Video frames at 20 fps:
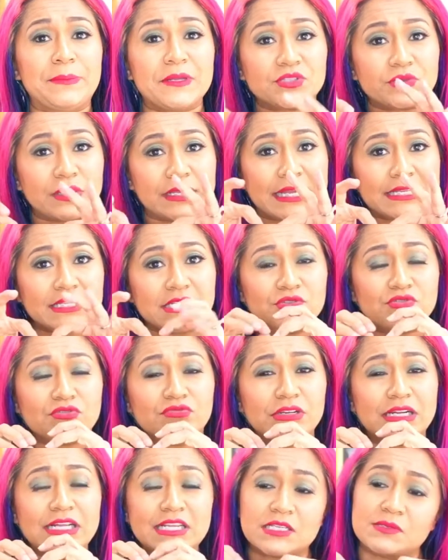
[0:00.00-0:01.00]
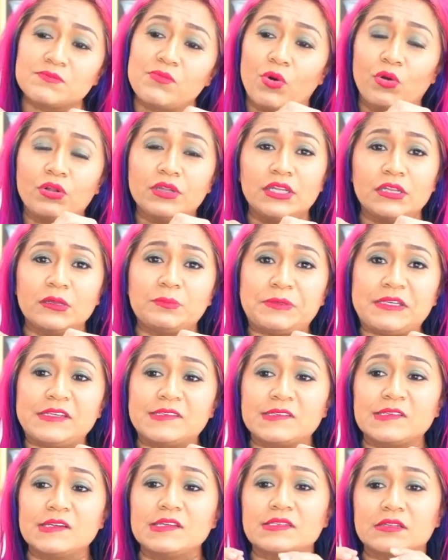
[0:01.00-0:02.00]
so it gets into really small little
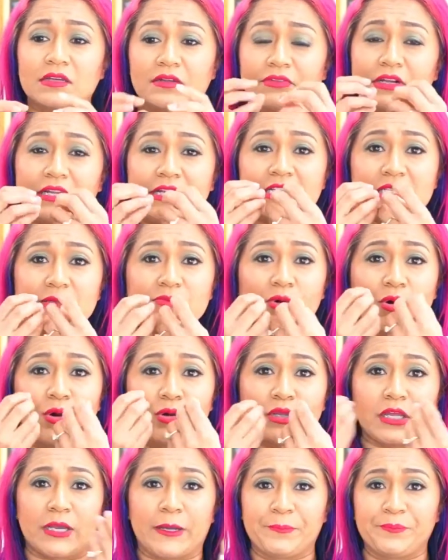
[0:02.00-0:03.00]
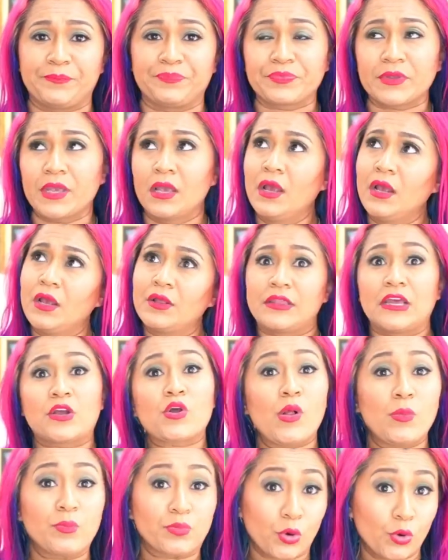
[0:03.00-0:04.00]
pieces, a really small, they're
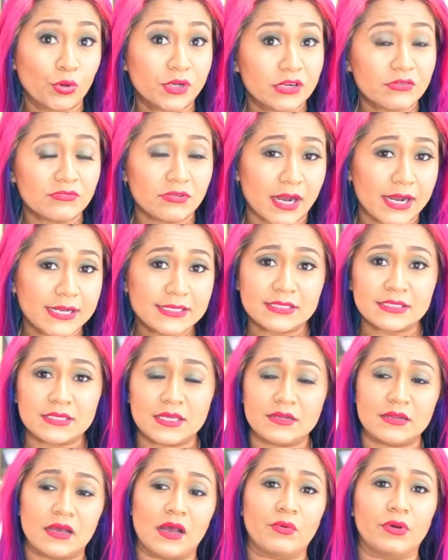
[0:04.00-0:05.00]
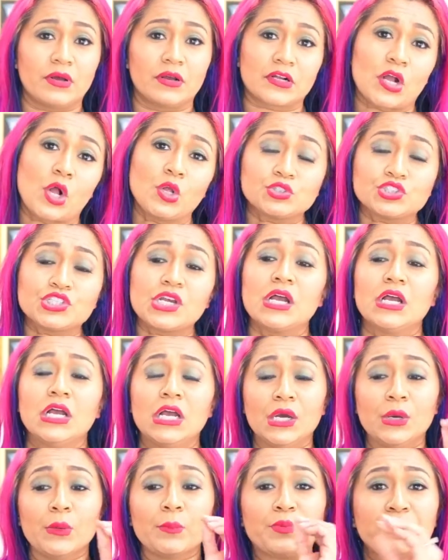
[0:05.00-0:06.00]
called broken rice in our culture.
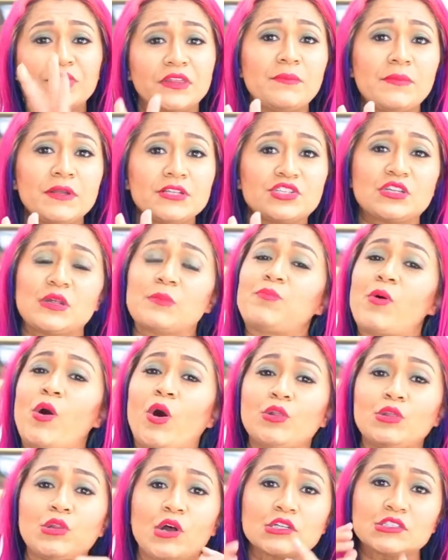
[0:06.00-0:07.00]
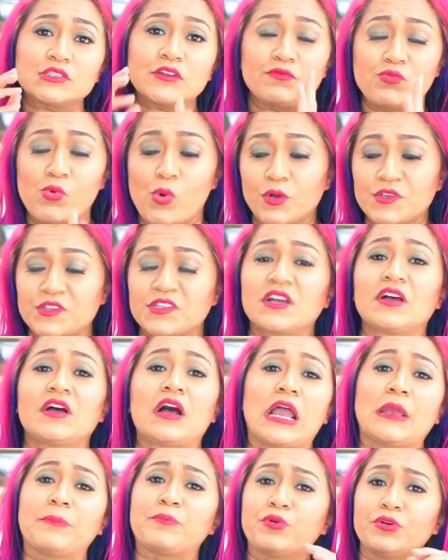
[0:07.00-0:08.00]
Put them into the pot, lots of water.
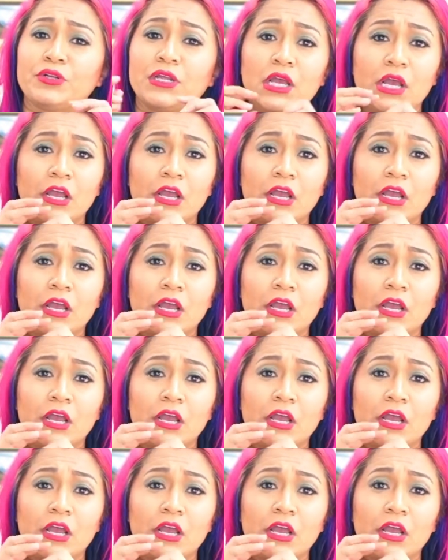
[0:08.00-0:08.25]
I put